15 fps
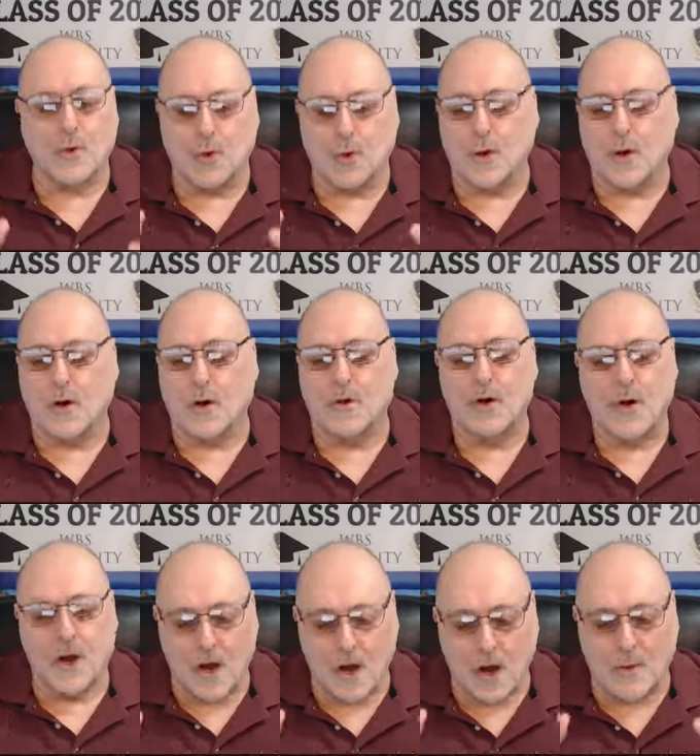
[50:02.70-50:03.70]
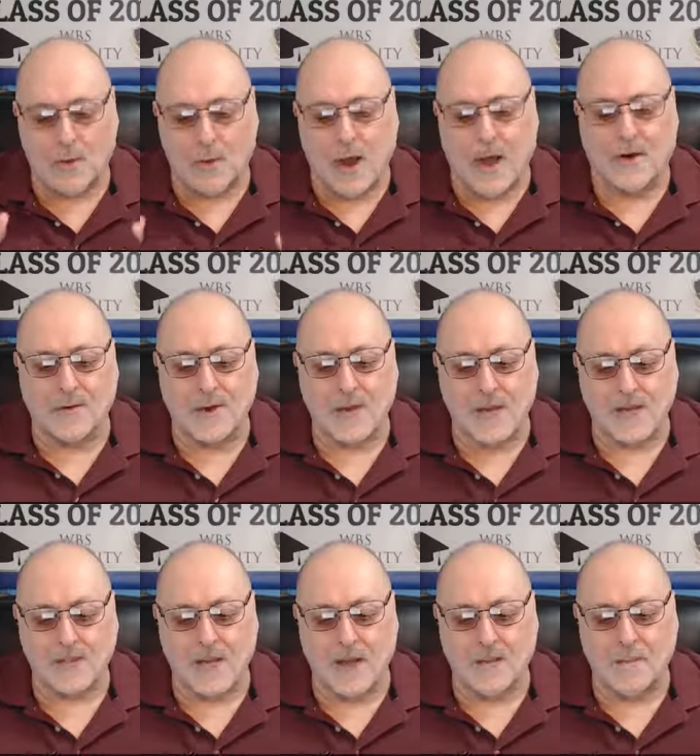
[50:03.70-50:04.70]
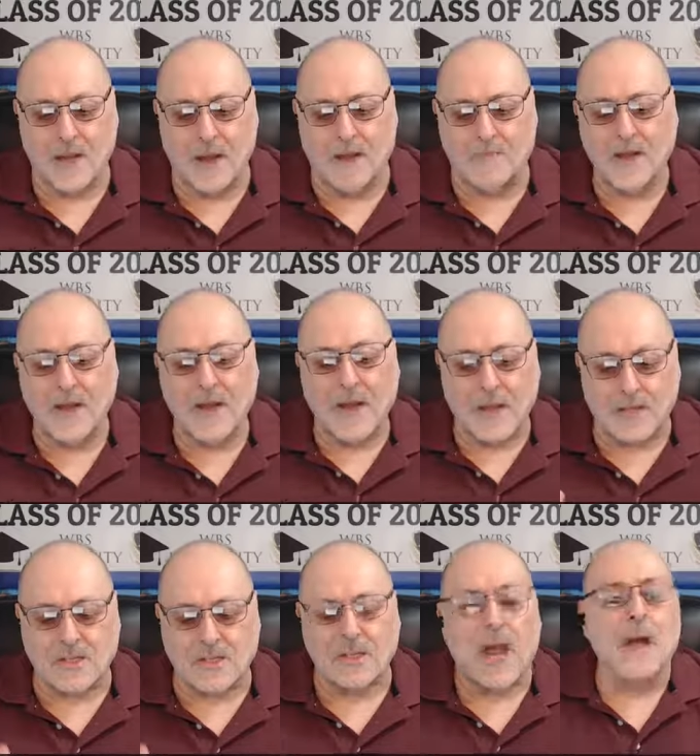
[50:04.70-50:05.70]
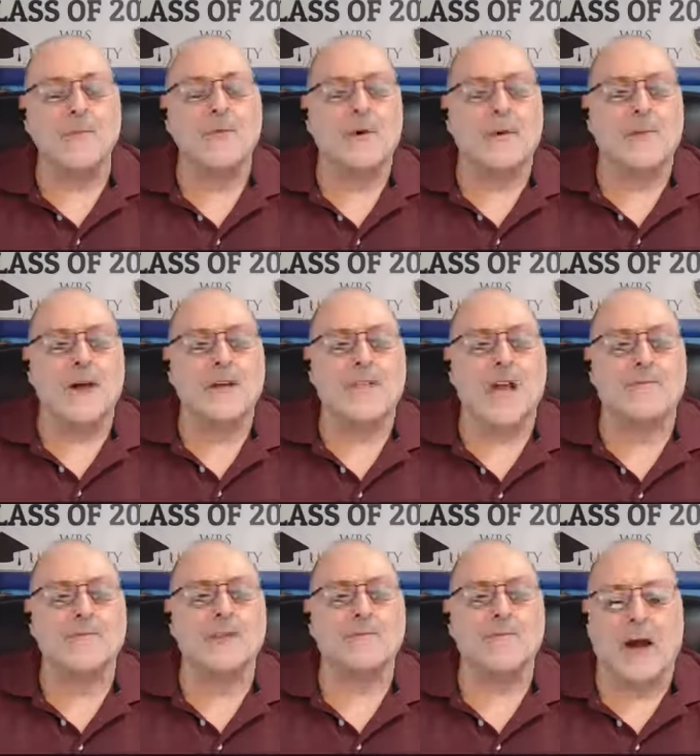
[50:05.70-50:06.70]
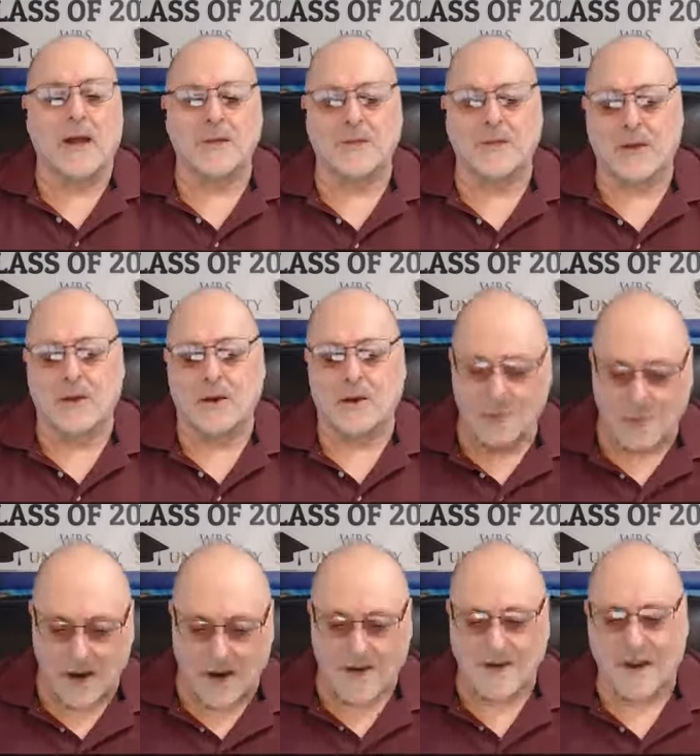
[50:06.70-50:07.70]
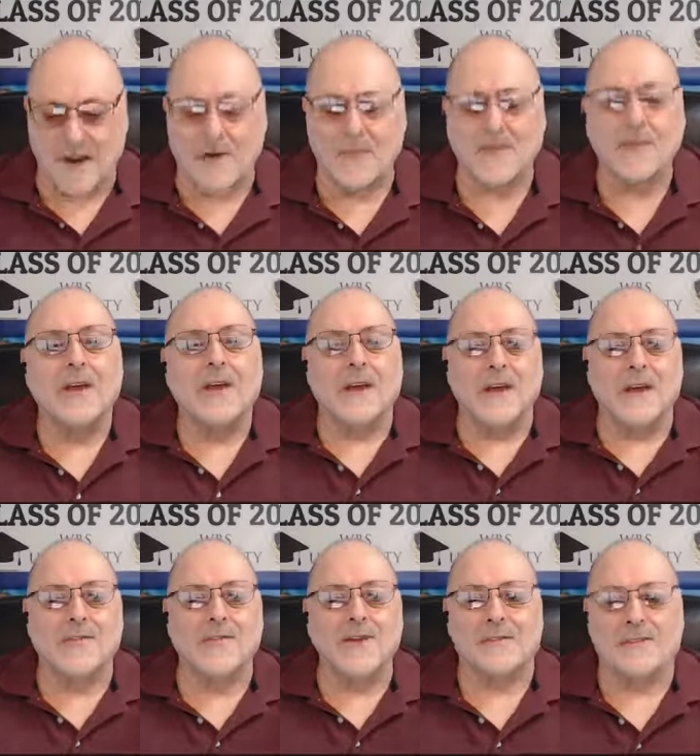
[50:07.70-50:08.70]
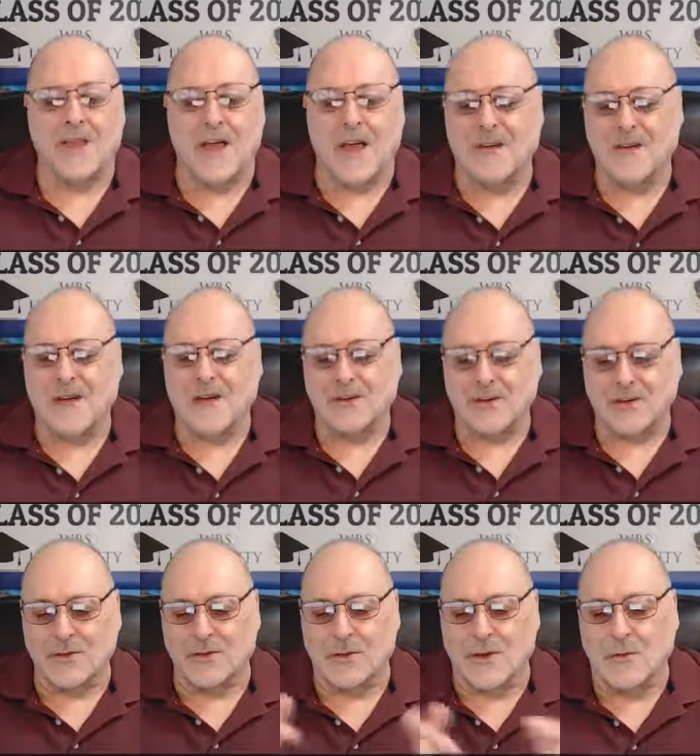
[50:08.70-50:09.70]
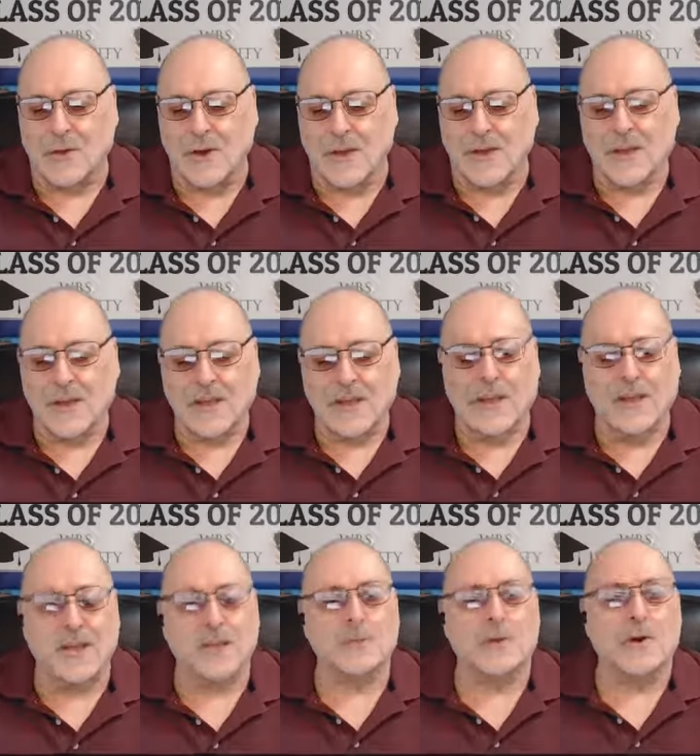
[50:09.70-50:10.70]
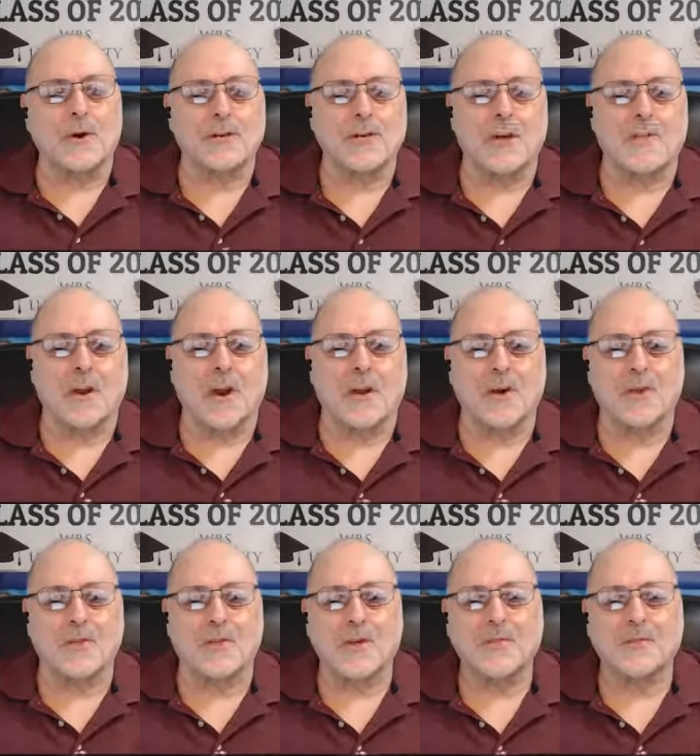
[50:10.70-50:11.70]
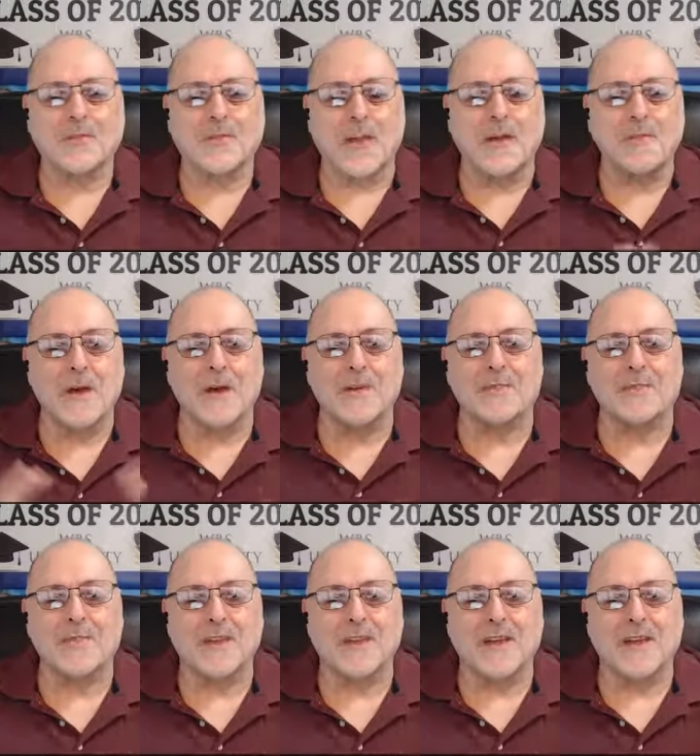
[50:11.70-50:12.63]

the world around us. Amen. It's time to embrace heaven's mindset right now in this life so that we can experience heaven on earth. Amen.